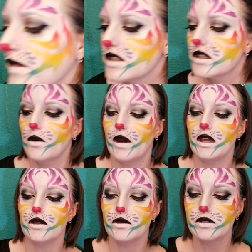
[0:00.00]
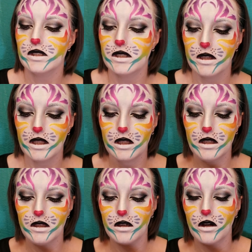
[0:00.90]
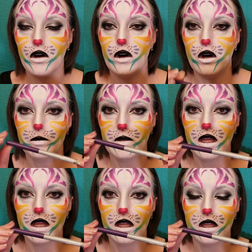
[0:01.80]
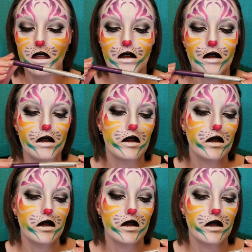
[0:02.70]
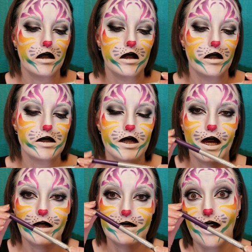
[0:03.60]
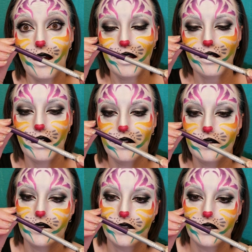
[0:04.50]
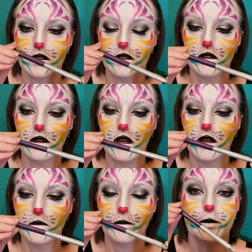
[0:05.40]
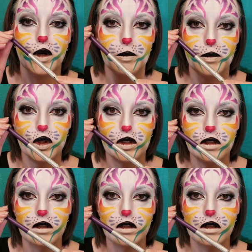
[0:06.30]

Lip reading: So I used the Almay Intense Eye Color purple